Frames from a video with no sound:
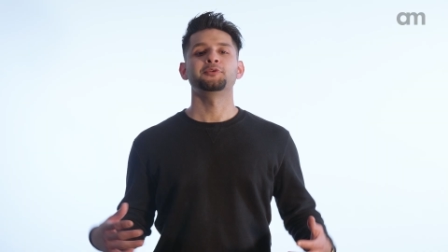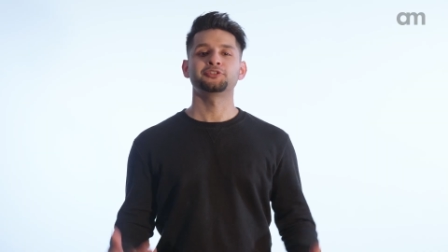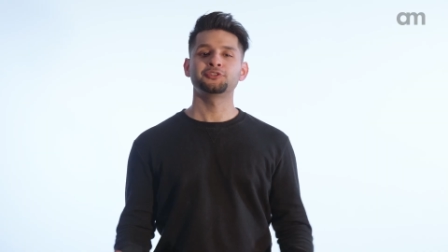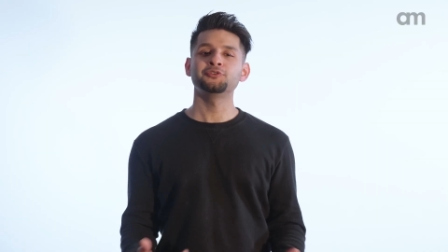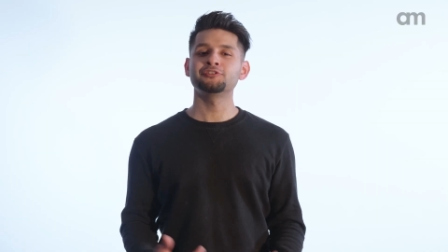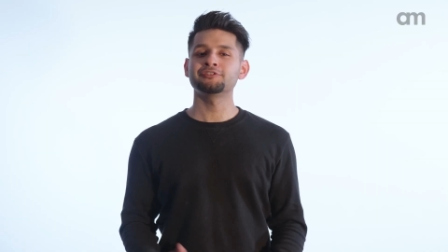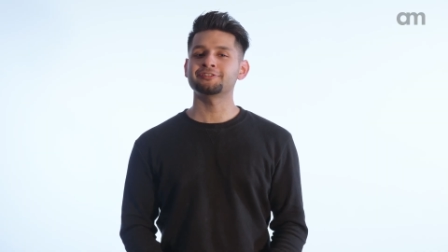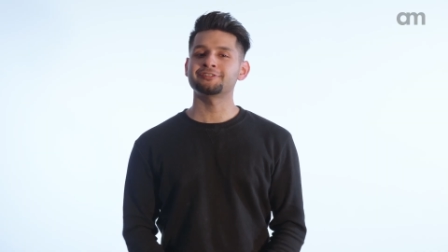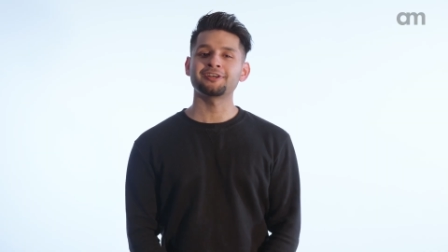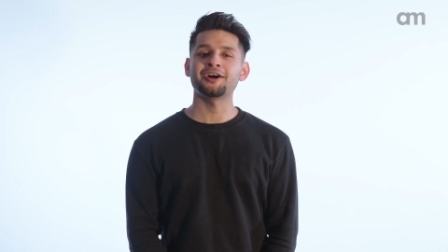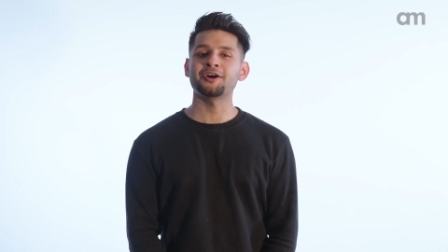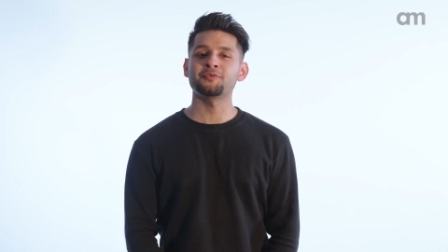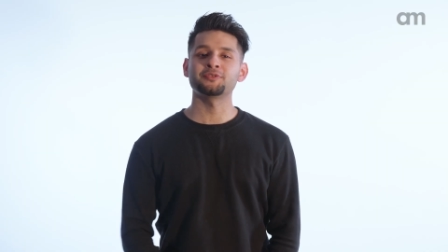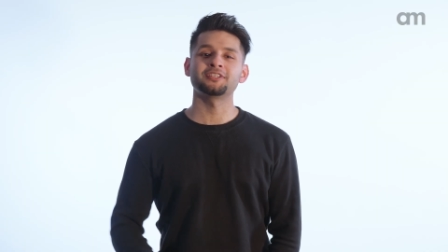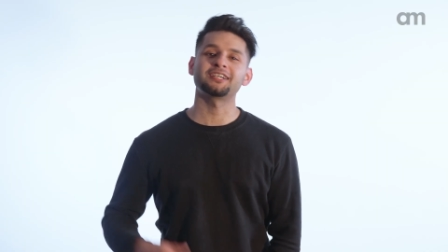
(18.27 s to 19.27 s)
What you just
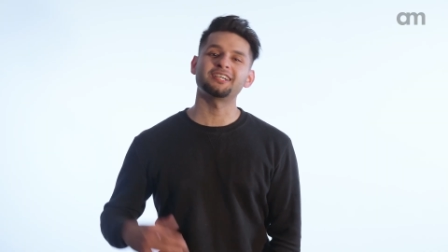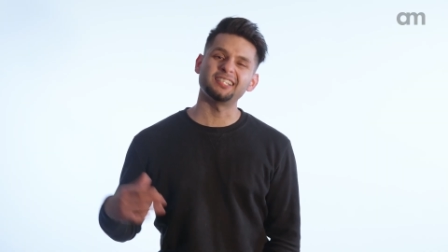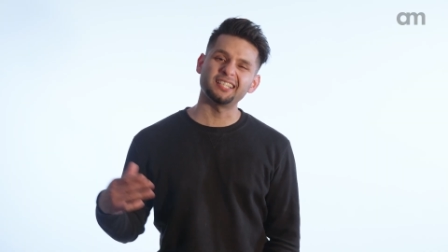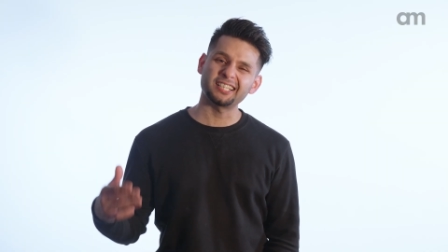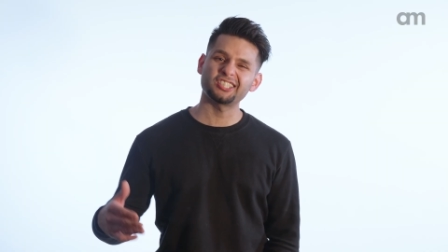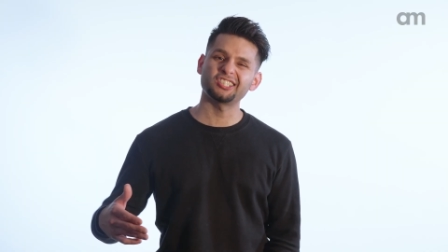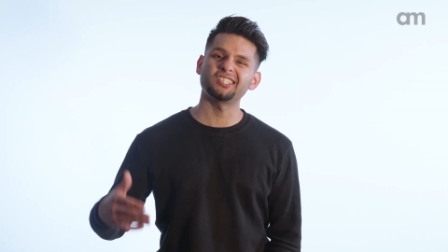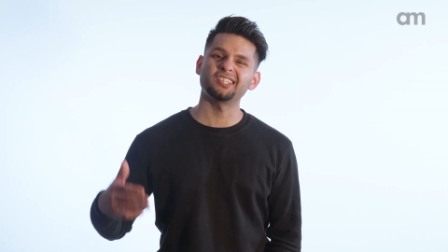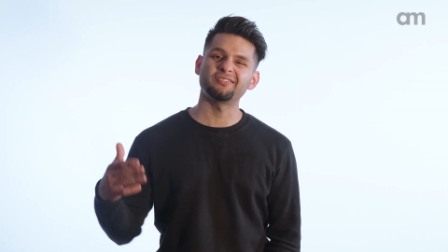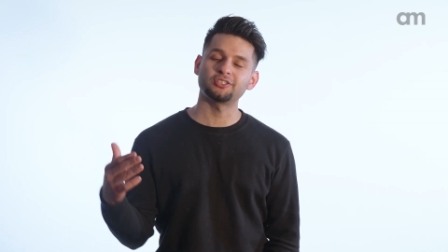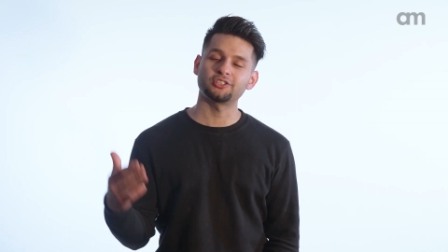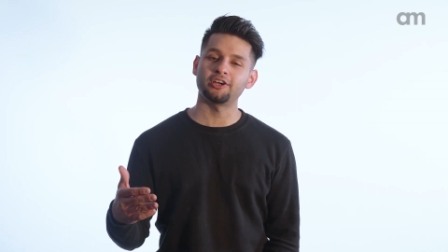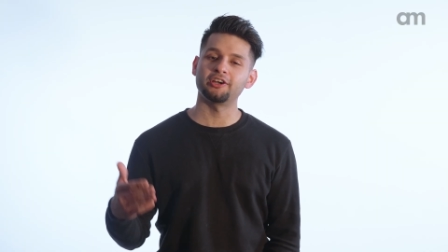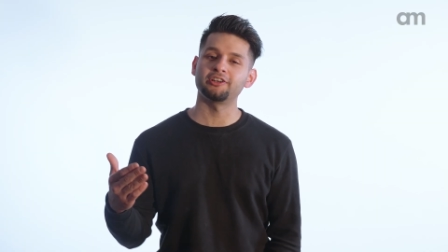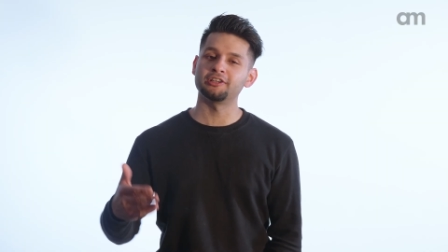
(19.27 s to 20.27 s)
saw was a collection of
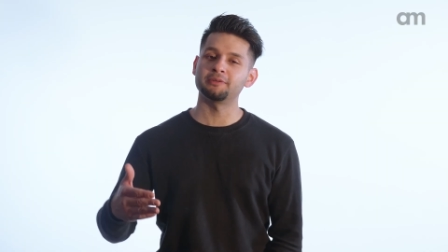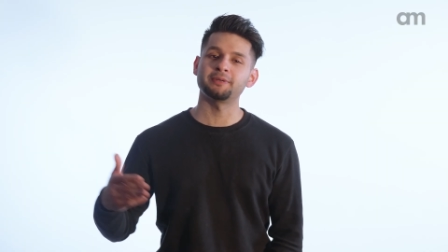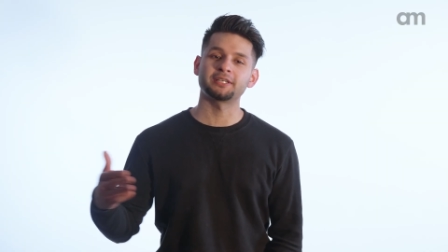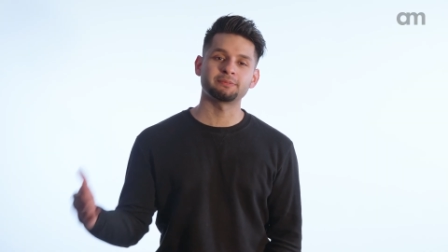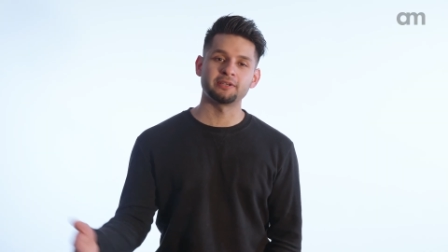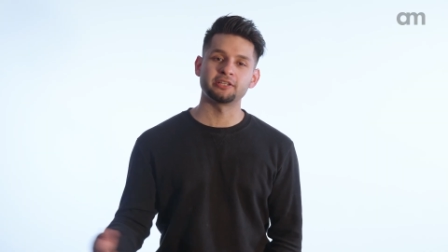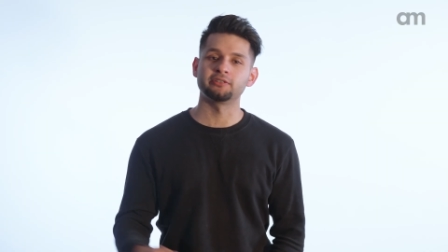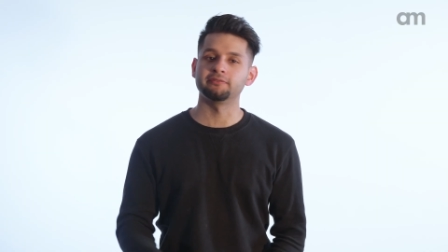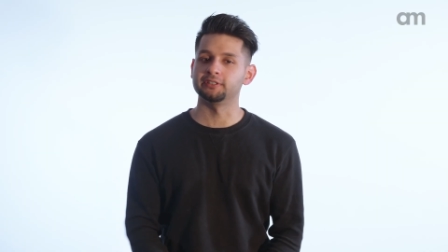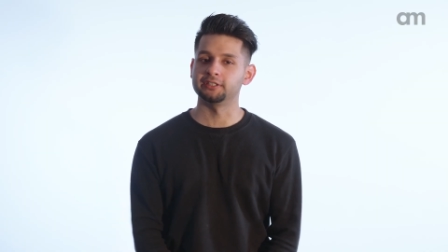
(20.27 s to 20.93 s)
startup explainer